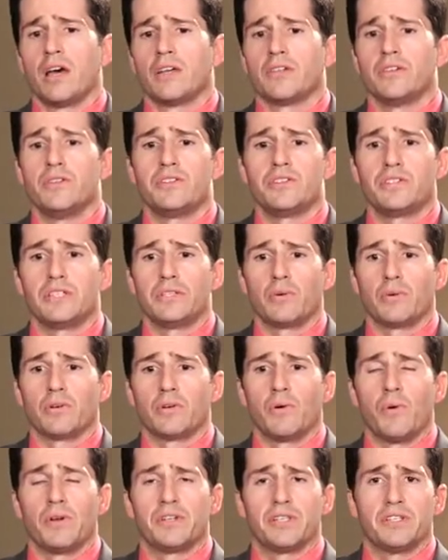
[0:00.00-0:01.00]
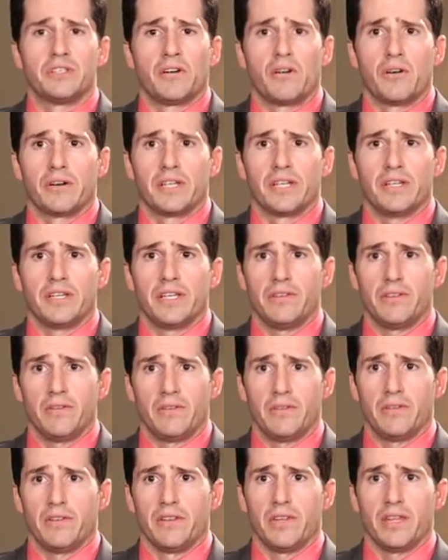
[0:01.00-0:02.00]
Usually we're going to target
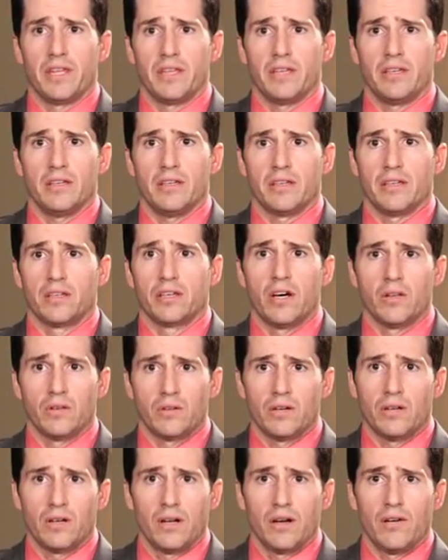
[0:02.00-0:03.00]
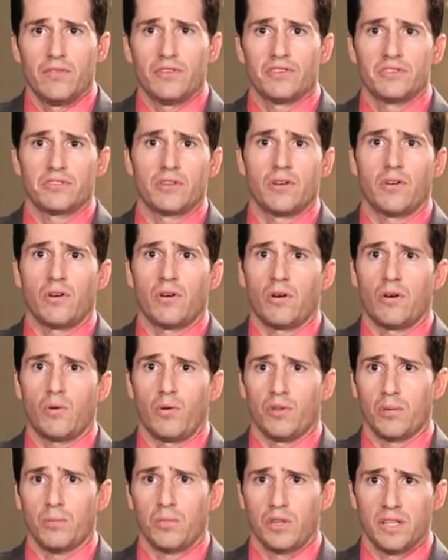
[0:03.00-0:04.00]
either the color of the scar
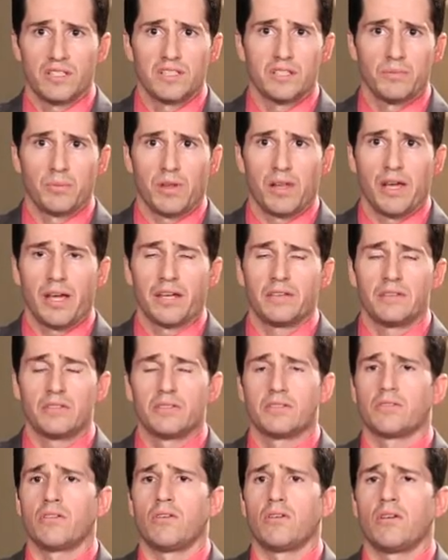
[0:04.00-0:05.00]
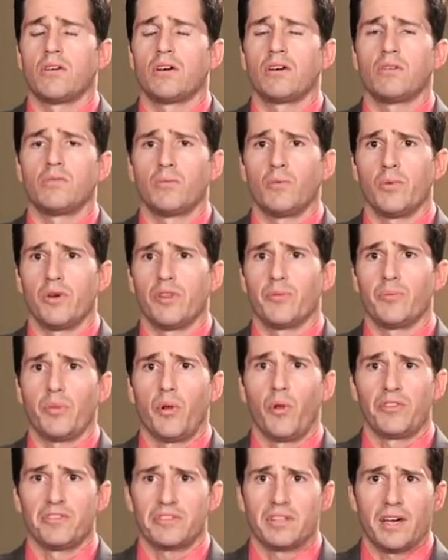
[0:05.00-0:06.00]
or the blood supply to the scar with
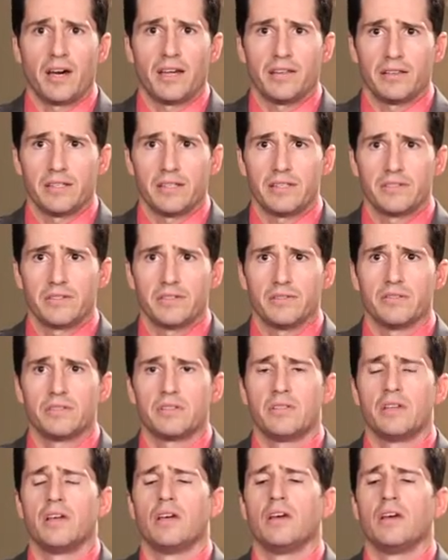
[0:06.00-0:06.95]
pulse dye lasers.